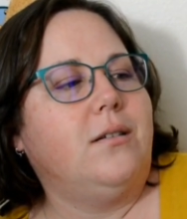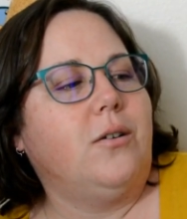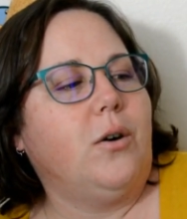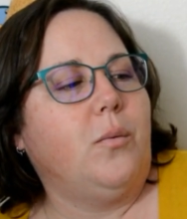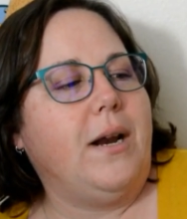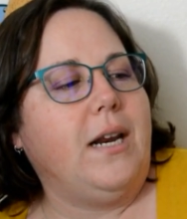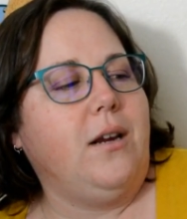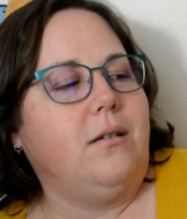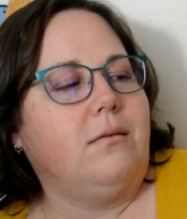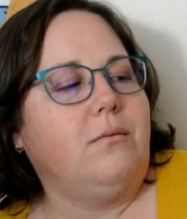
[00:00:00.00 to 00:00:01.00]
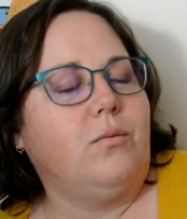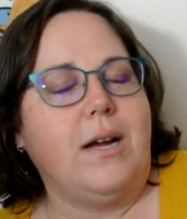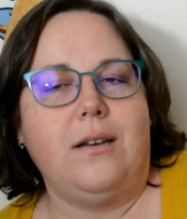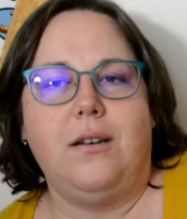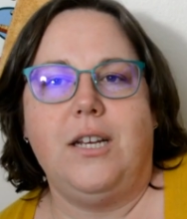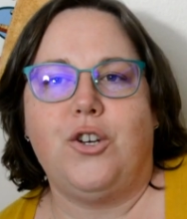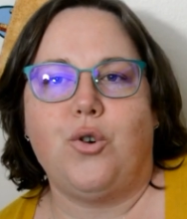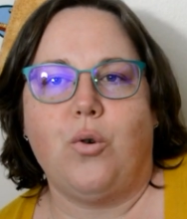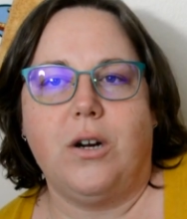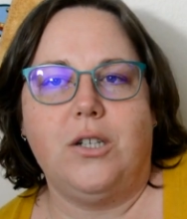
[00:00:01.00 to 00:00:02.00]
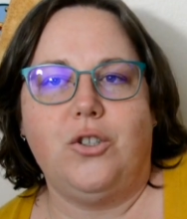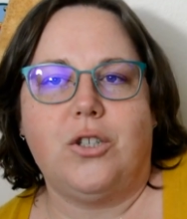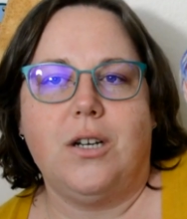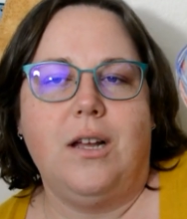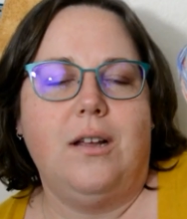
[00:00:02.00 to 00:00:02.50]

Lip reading: or a reddy, red-ish orange.